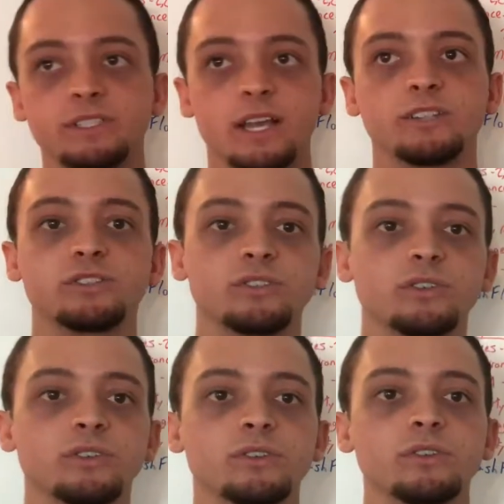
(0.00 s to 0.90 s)

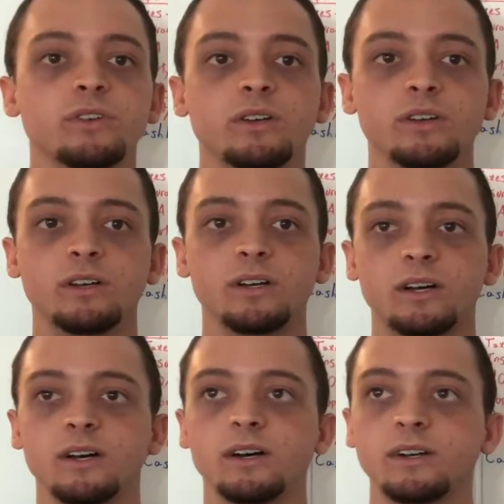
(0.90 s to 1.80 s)
potential
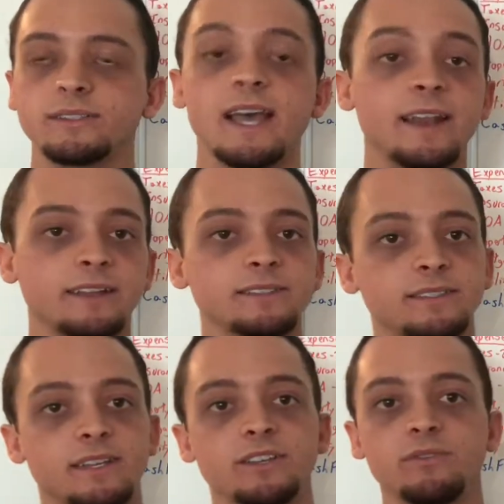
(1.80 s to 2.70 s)

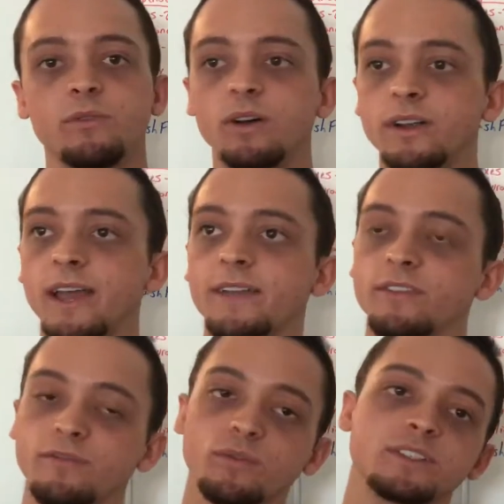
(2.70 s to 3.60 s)
tenants than you would at
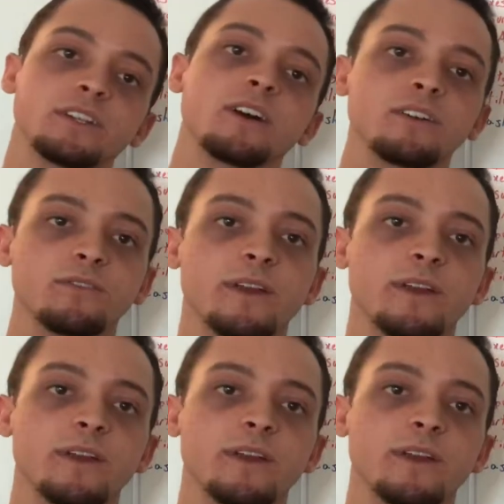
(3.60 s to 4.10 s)
the $1,400